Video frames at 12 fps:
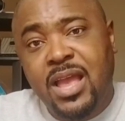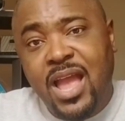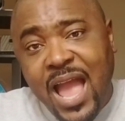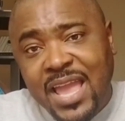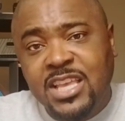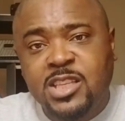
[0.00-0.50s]

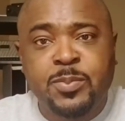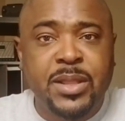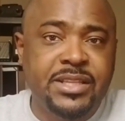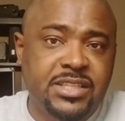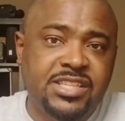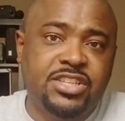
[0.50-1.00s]
I
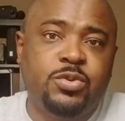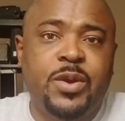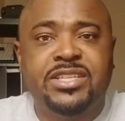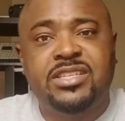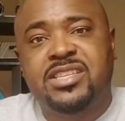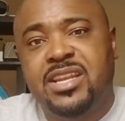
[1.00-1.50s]
explained the
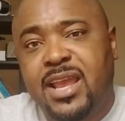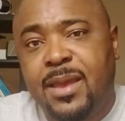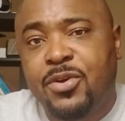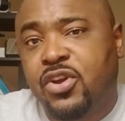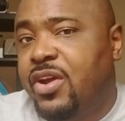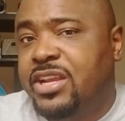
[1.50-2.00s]
situation to the
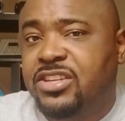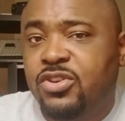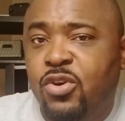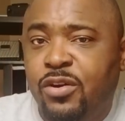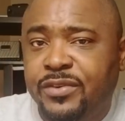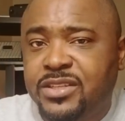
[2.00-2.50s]
immigration
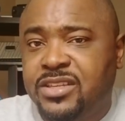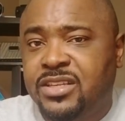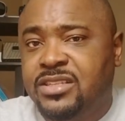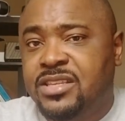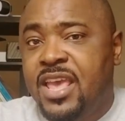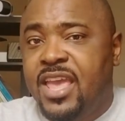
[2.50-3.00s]

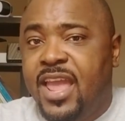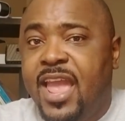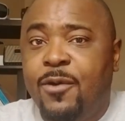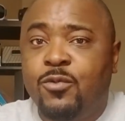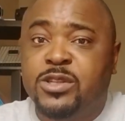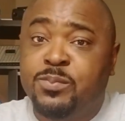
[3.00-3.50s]
officers
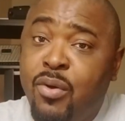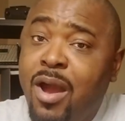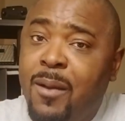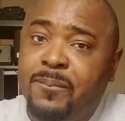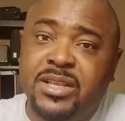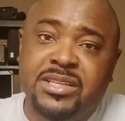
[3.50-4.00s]
and was
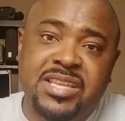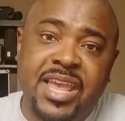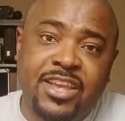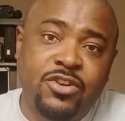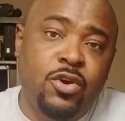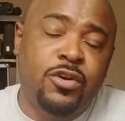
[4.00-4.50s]
promptly
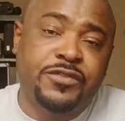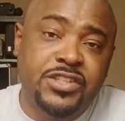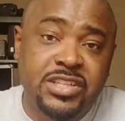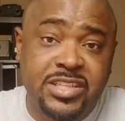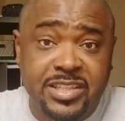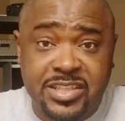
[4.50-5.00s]
taken off
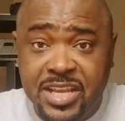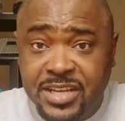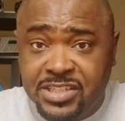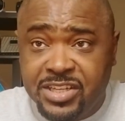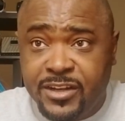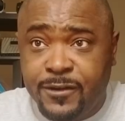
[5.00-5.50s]
to
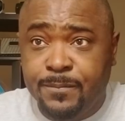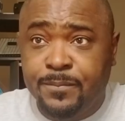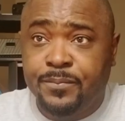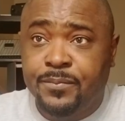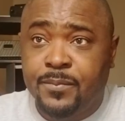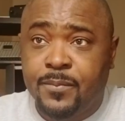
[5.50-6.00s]
detention
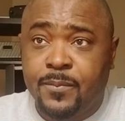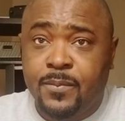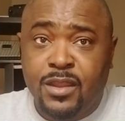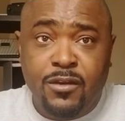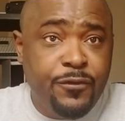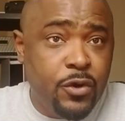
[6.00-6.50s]

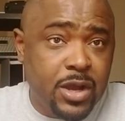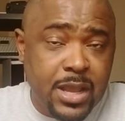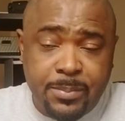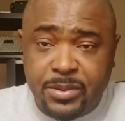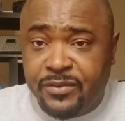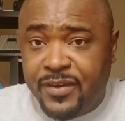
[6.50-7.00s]
for a
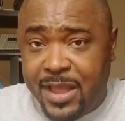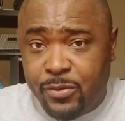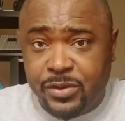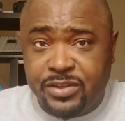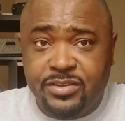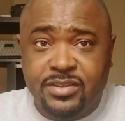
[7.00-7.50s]
couple of
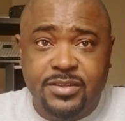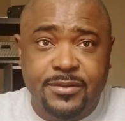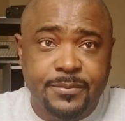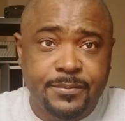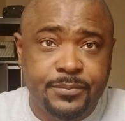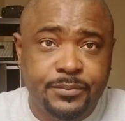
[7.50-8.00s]
hours,
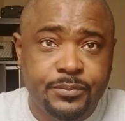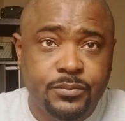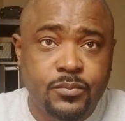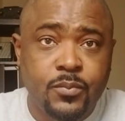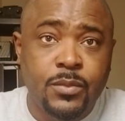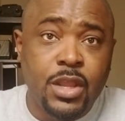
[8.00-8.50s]

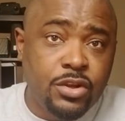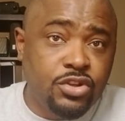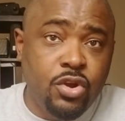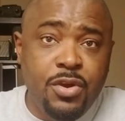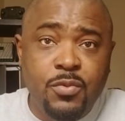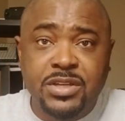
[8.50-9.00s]

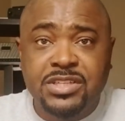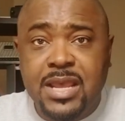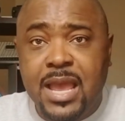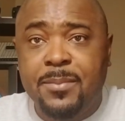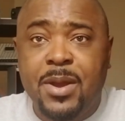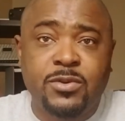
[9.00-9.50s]
during which
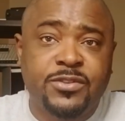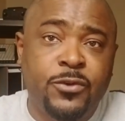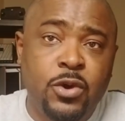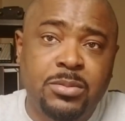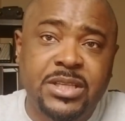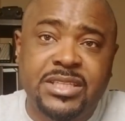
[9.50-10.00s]
time I was
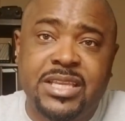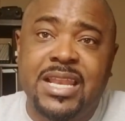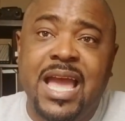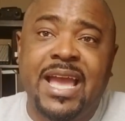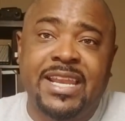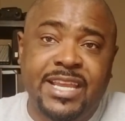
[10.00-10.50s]
formally
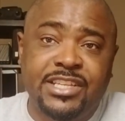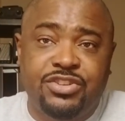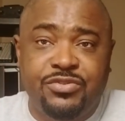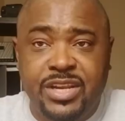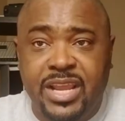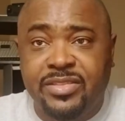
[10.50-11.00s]
denied
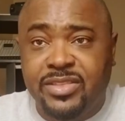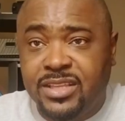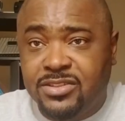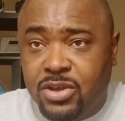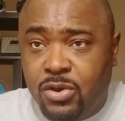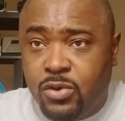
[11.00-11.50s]
entry and then
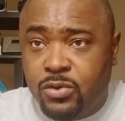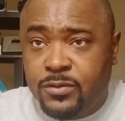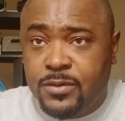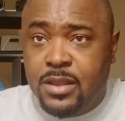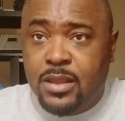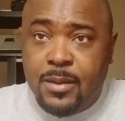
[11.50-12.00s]
told
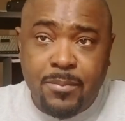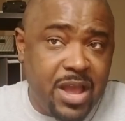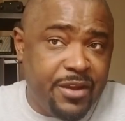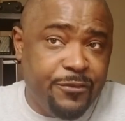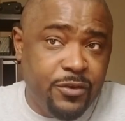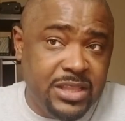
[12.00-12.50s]

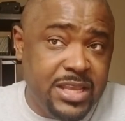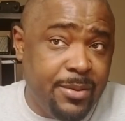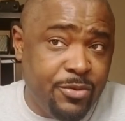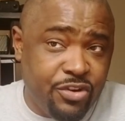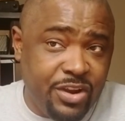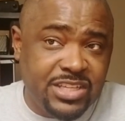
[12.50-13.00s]
by a friendly
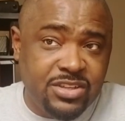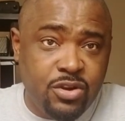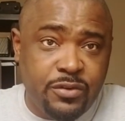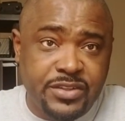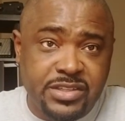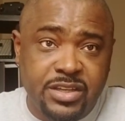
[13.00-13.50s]
immigration
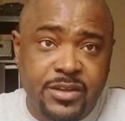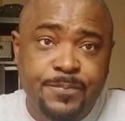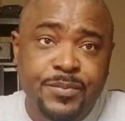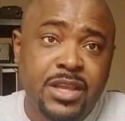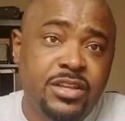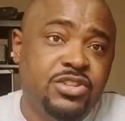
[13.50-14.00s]
officer
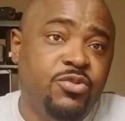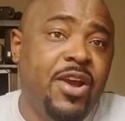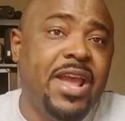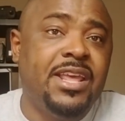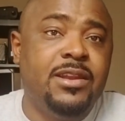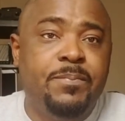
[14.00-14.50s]
to
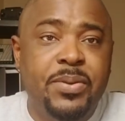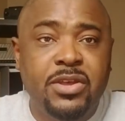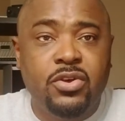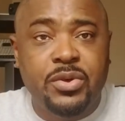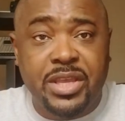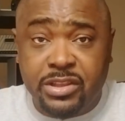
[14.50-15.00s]
write an
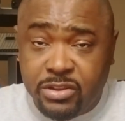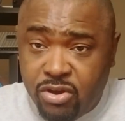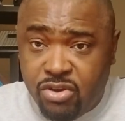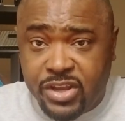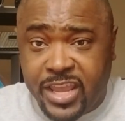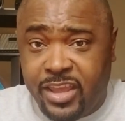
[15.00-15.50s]
appeal in
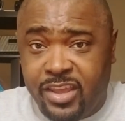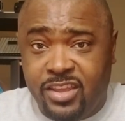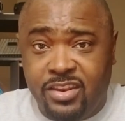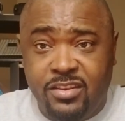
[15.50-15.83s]
longhand.